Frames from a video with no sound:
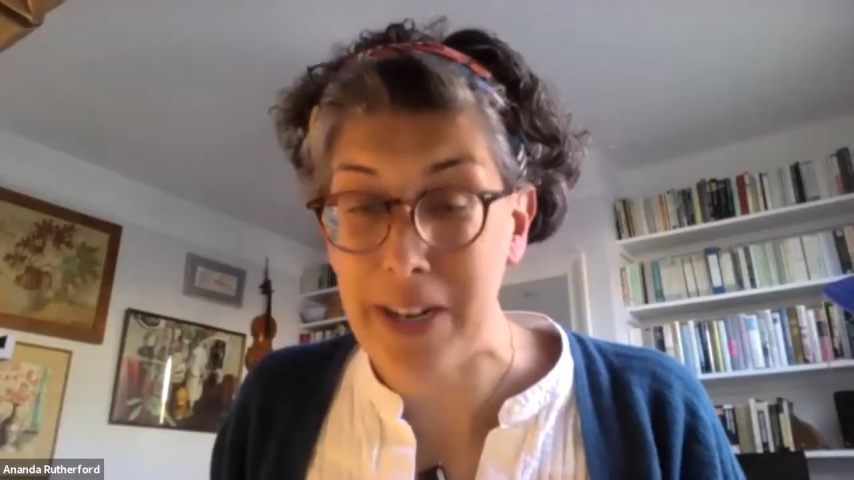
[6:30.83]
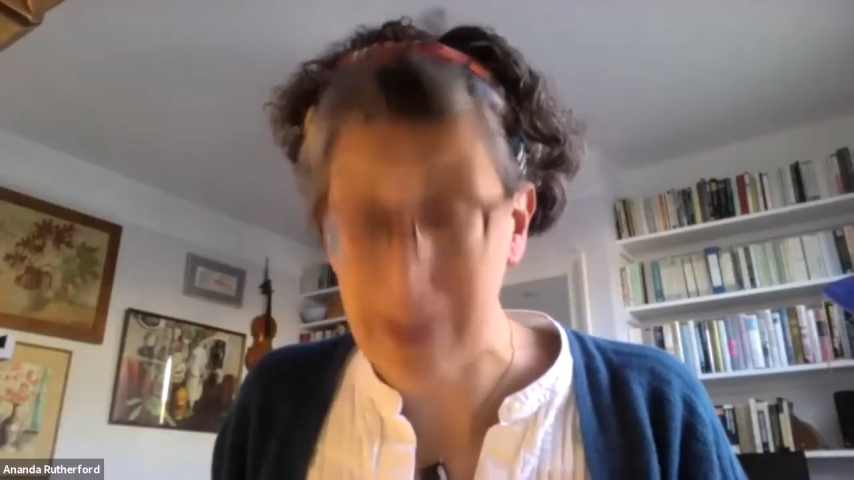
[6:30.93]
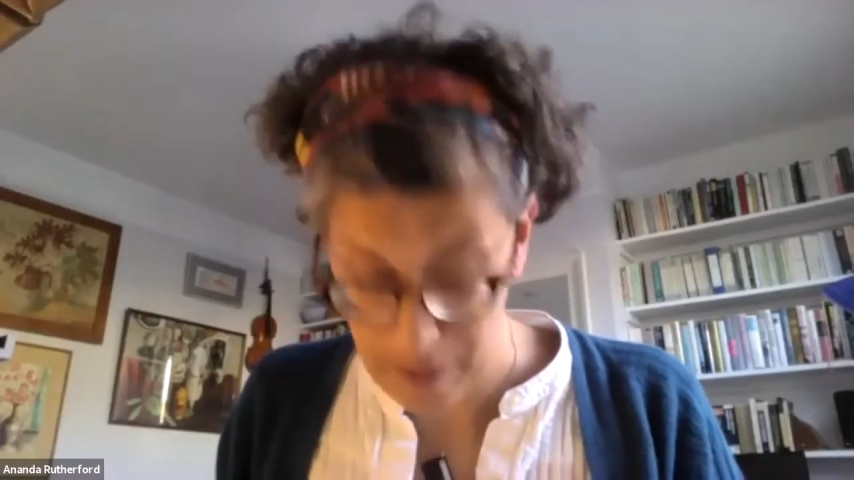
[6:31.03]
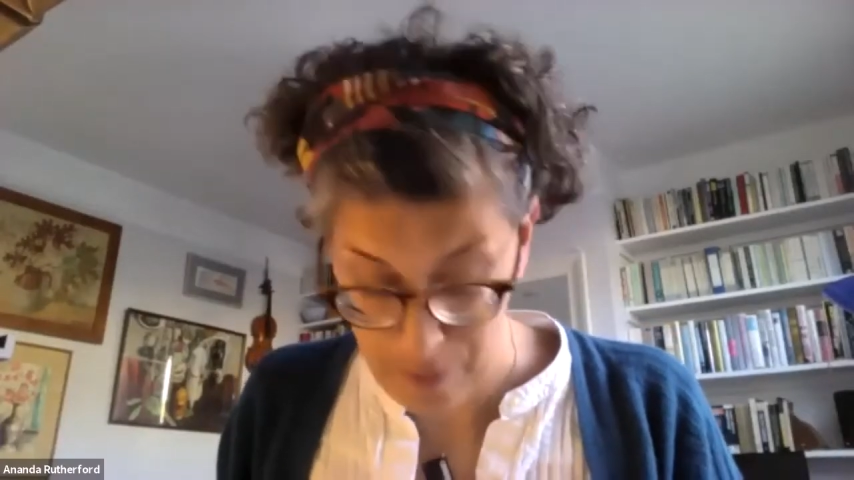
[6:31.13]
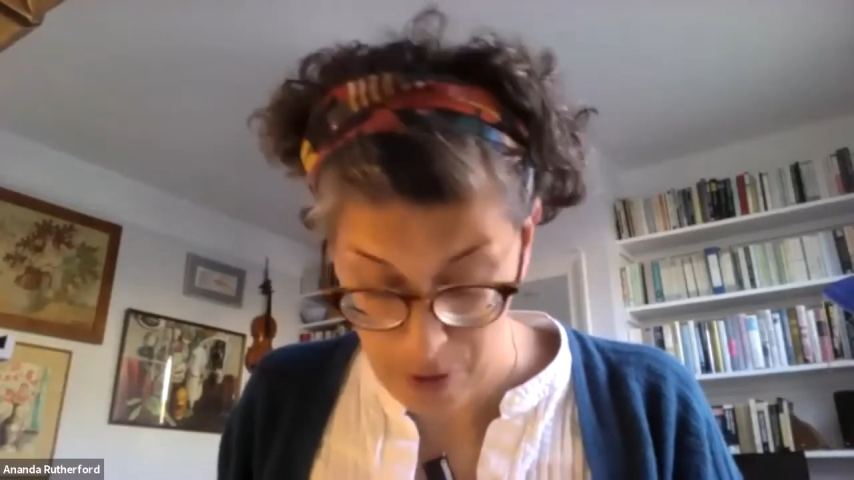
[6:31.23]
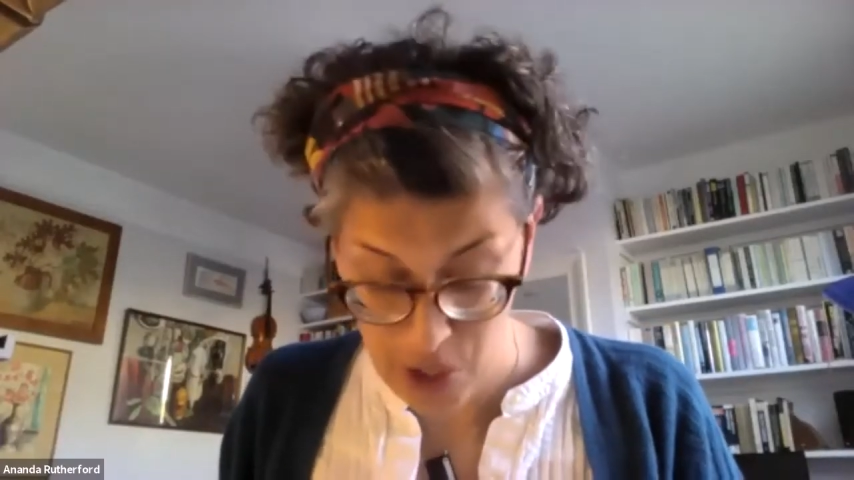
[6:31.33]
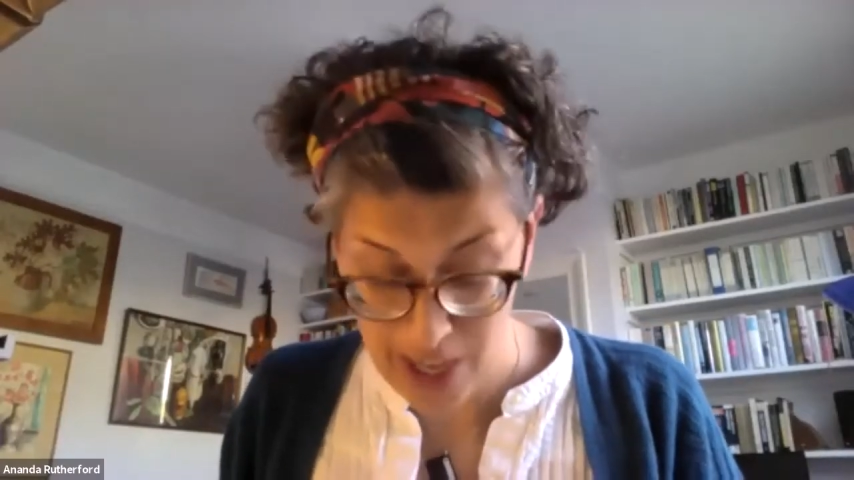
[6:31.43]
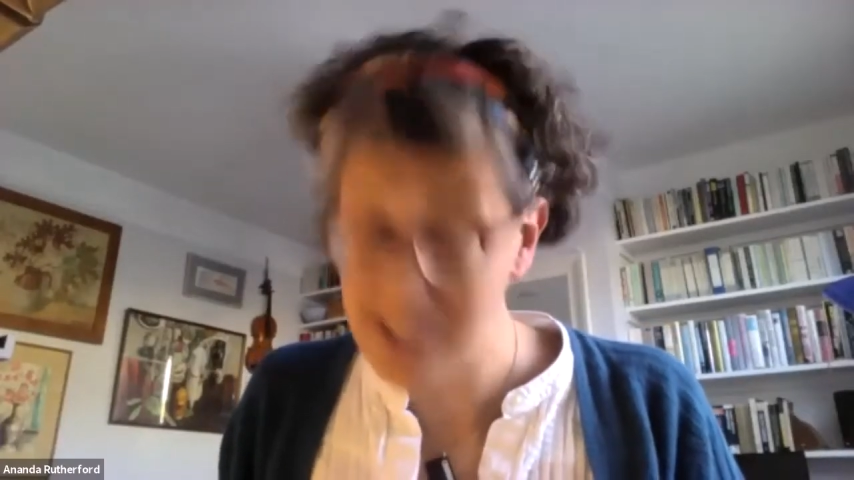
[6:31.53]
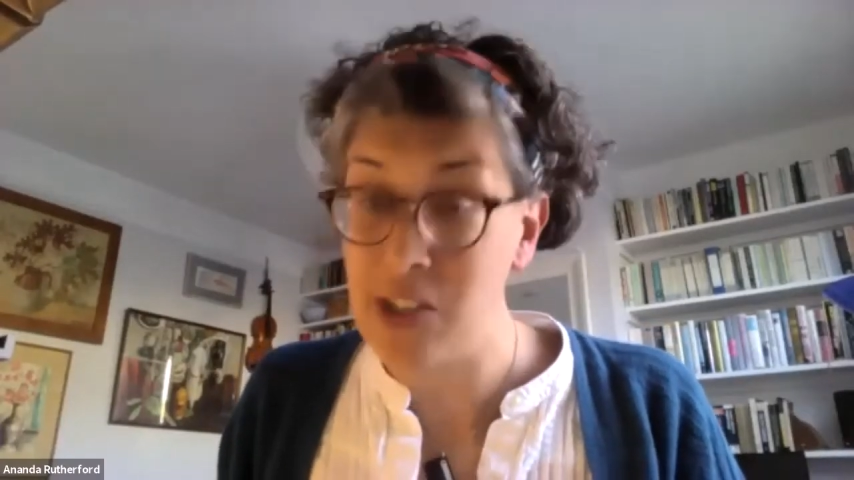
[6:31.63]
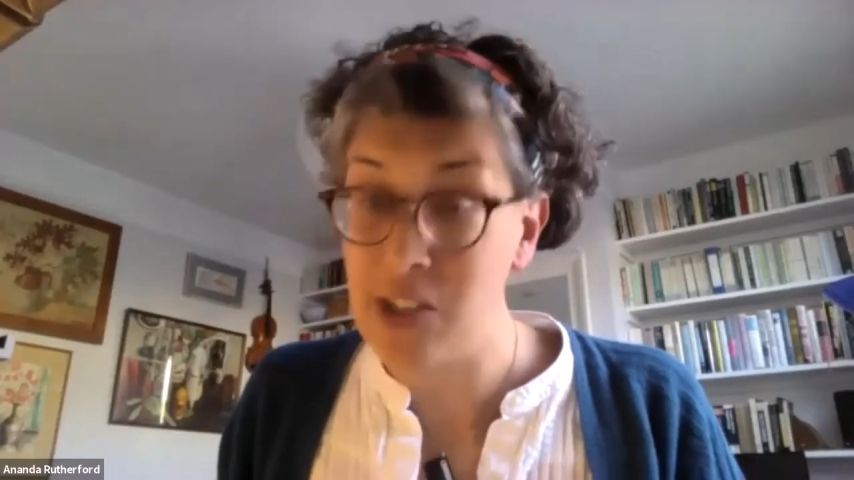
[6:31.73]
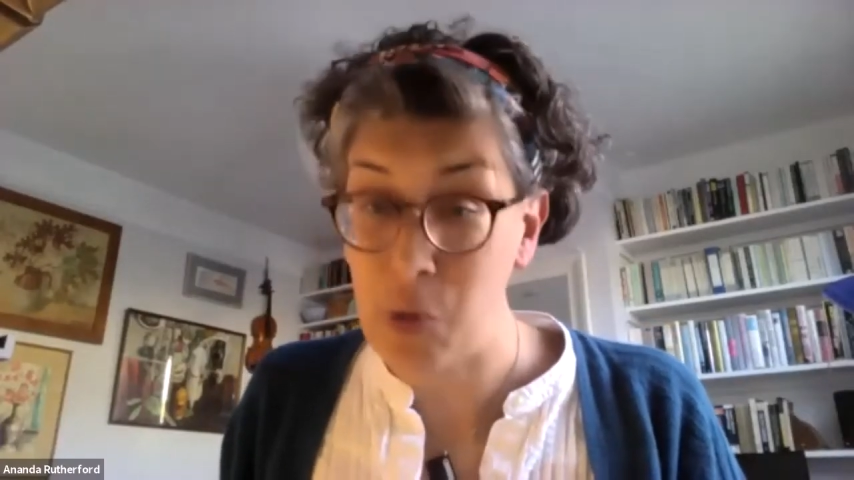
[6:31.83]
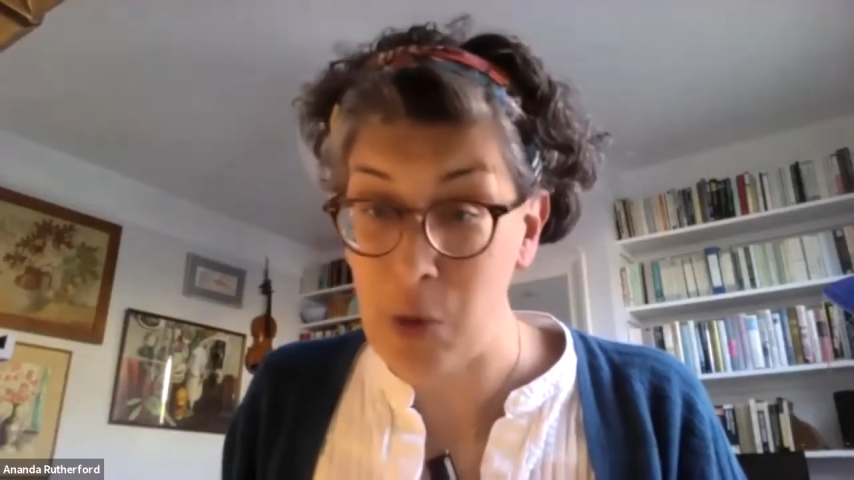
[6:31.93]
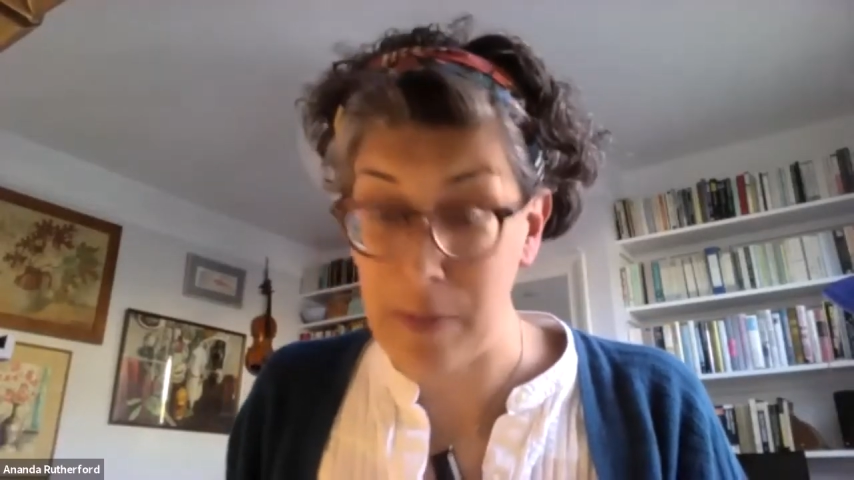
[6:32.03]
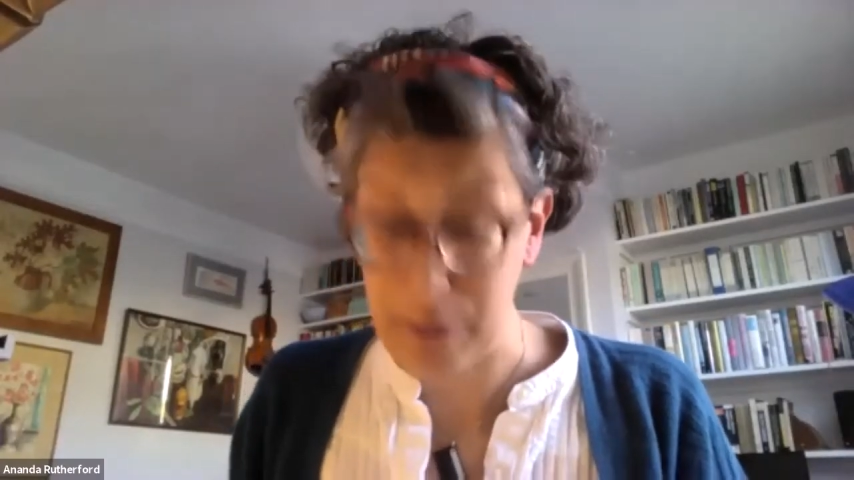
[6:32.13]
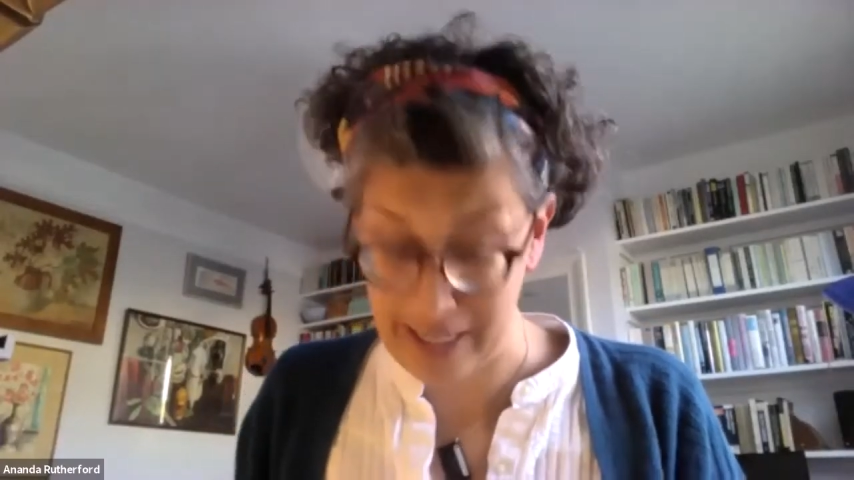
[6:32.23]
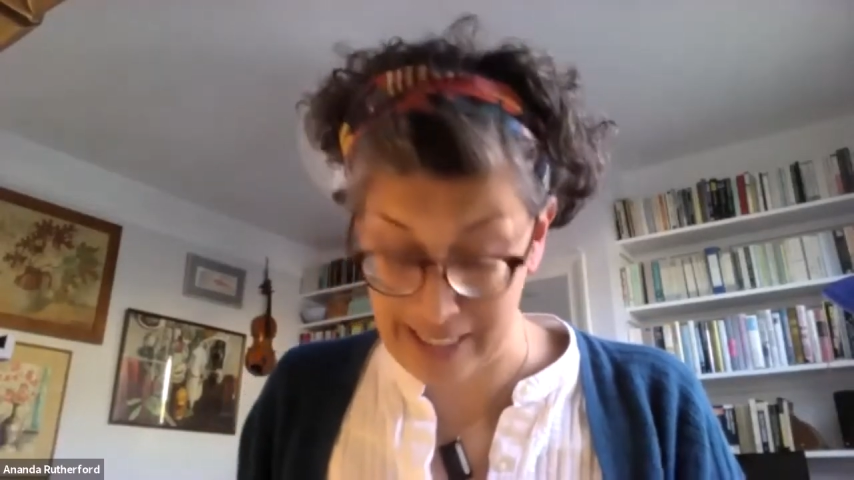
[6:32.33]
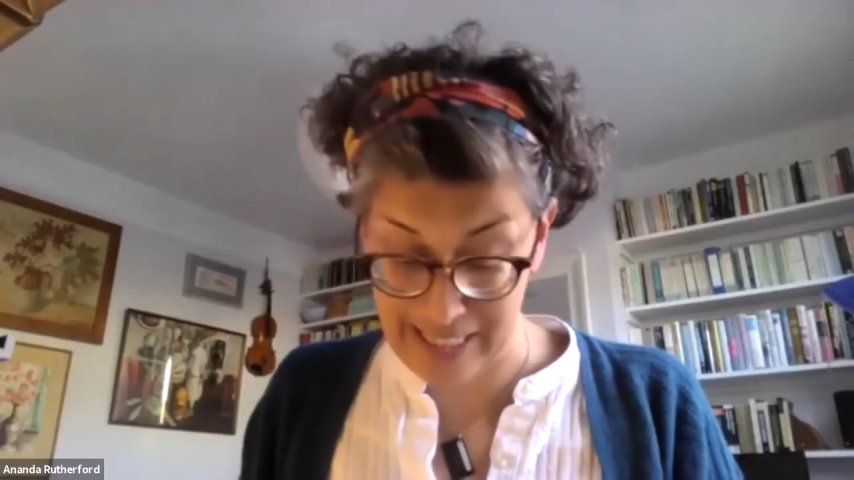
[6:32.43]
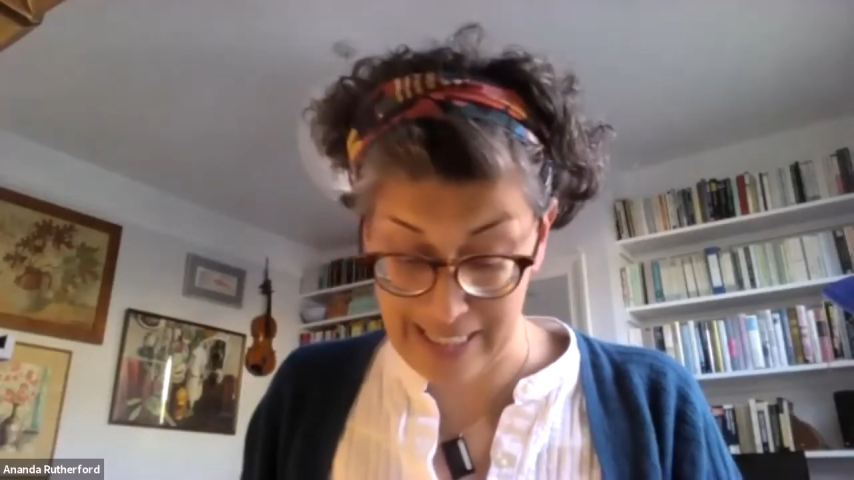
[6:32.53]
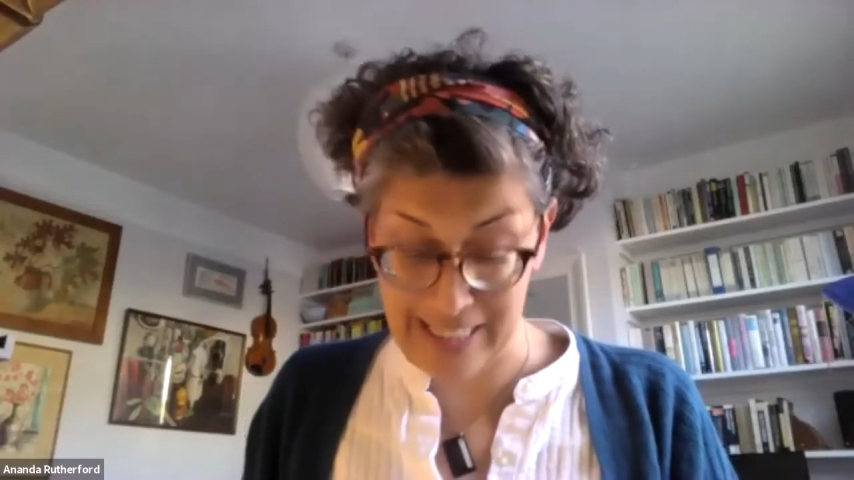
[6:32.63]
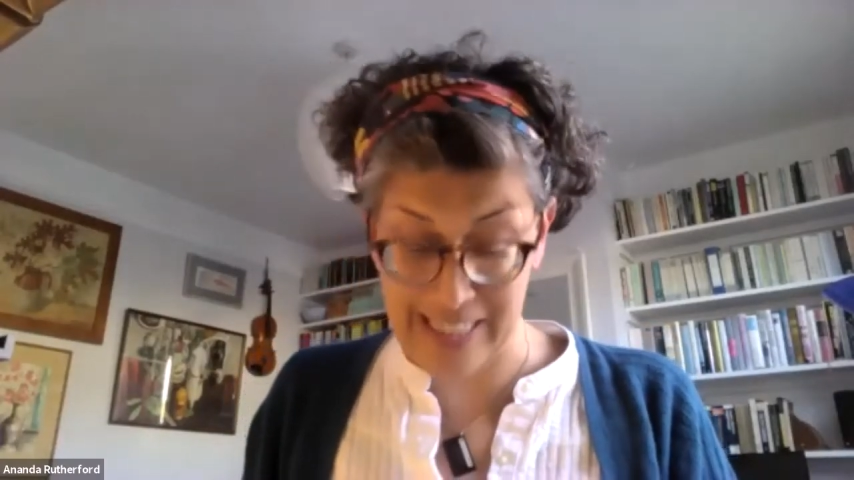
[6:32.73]
the projects and your work
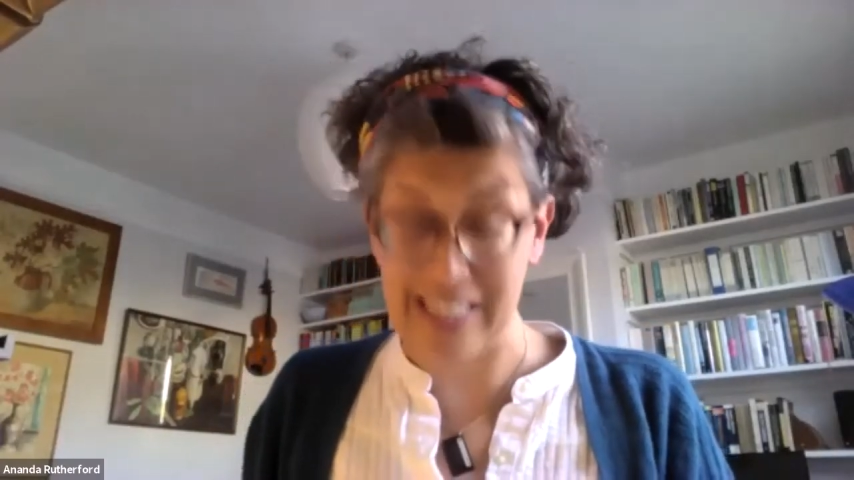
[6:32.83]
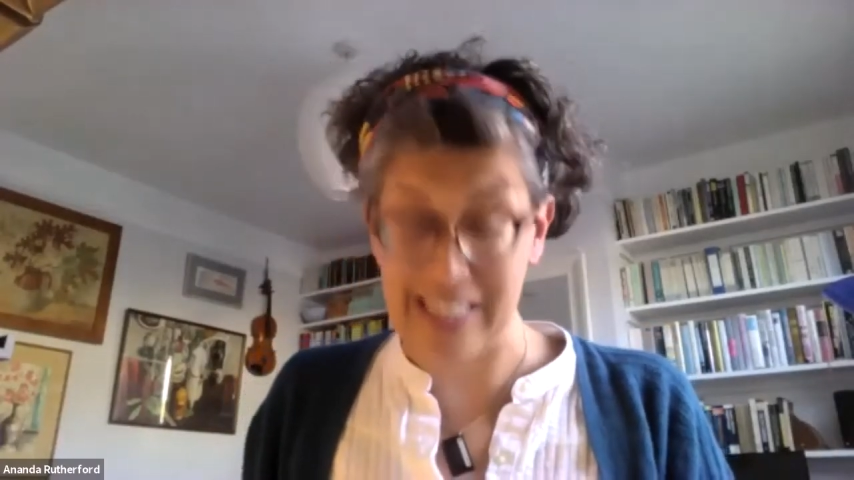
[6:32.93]
practice?